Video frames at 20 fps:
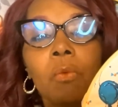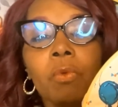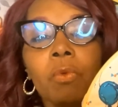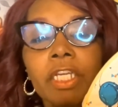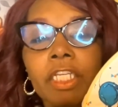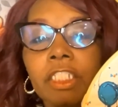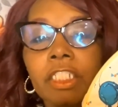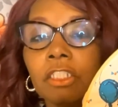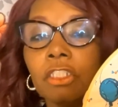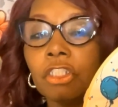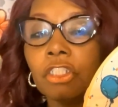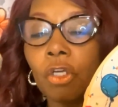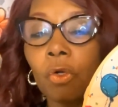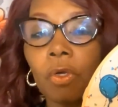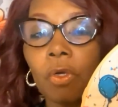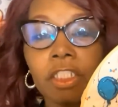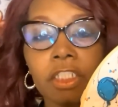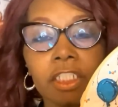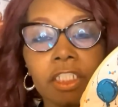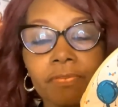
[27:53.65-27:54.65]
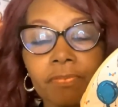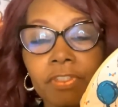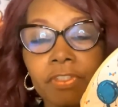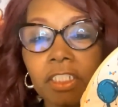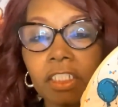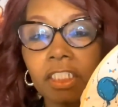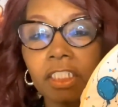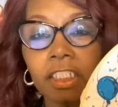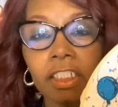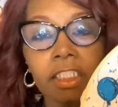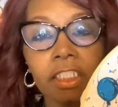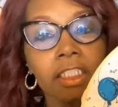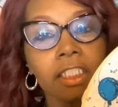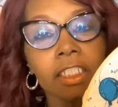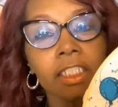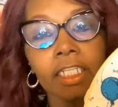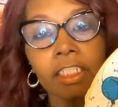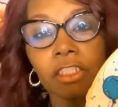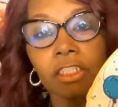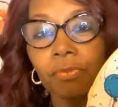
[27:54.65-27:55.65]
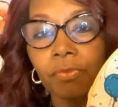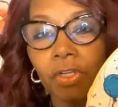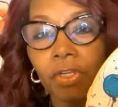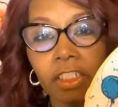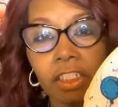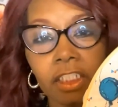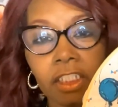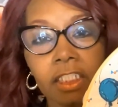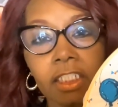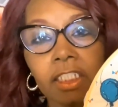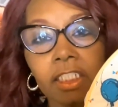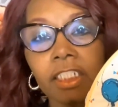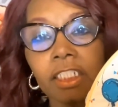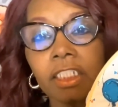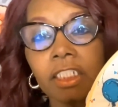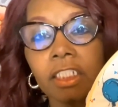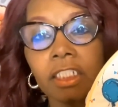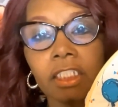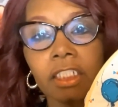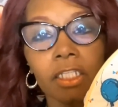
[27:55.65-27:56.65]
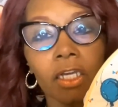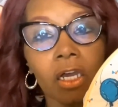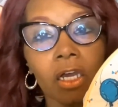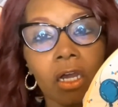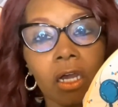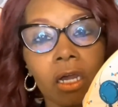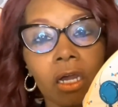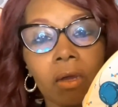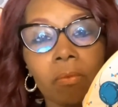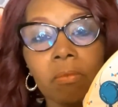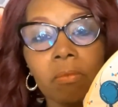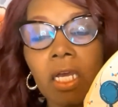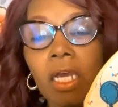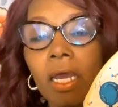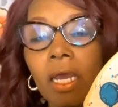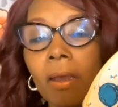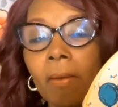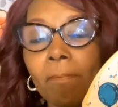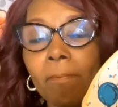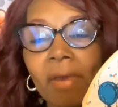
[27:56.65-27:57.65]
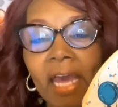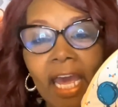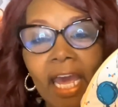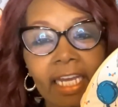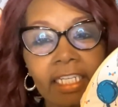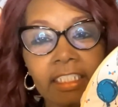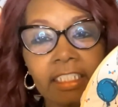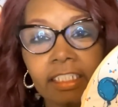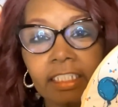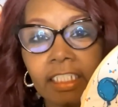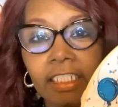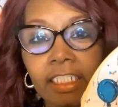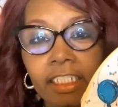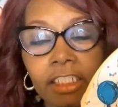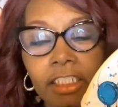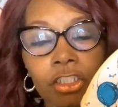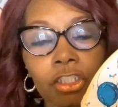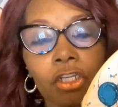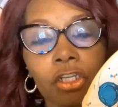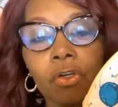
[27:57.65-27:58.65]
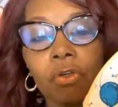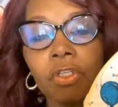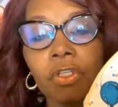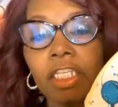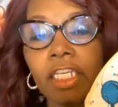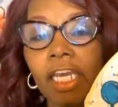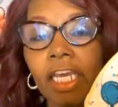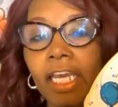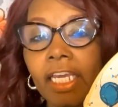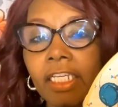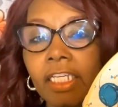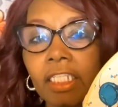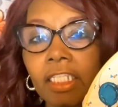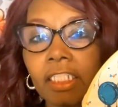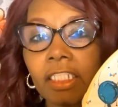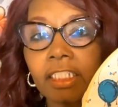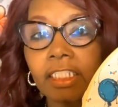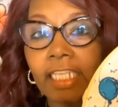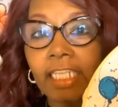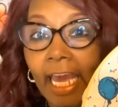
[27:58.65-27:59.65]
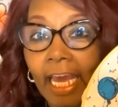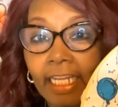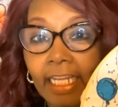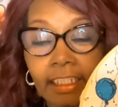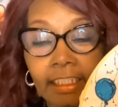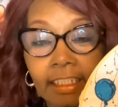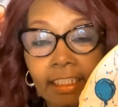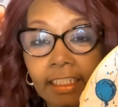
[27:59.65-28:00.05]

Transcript: we doing different stitches, like the running stitch, the back stitch, okay, satin